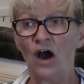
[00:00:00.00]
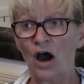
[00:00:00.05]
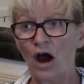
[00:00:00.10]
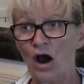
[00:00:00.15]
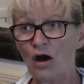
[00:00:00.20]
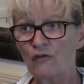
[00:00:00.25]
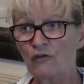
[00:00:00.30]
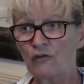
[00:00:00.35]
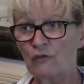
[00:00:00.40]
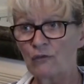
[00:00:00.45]

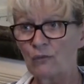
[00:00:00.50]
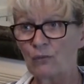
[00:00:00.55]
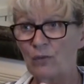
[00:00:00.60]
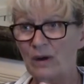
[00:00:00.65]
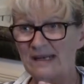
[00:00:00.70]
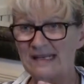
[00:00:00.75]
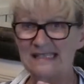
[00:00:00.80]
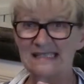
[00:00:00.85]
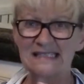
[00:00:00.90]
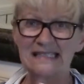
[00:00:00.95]
of
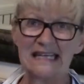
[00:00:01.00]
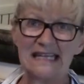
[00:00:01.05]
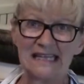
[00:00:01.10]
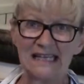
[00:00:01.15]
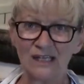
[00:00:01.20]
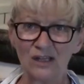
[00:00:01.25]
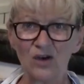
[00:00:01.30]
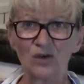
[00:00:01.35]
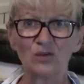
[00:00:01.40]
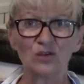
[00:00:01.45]
when it's neither
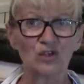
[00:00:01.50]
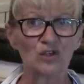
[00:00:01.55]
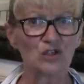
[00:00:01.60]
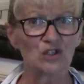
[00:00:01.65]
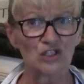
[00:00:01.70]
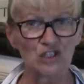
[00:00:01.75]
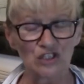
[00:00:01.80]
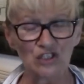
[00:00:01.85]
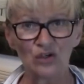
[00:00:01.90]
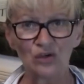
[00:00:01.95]
long nor
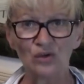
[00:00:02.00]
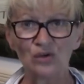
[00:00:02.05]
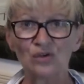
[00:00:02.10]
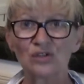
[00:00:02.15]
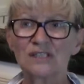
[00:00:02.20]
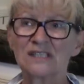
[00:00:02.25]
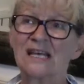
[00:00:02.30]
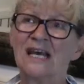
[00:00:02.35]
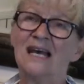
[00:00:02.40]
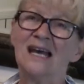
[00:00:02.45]

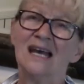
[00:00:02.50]
short,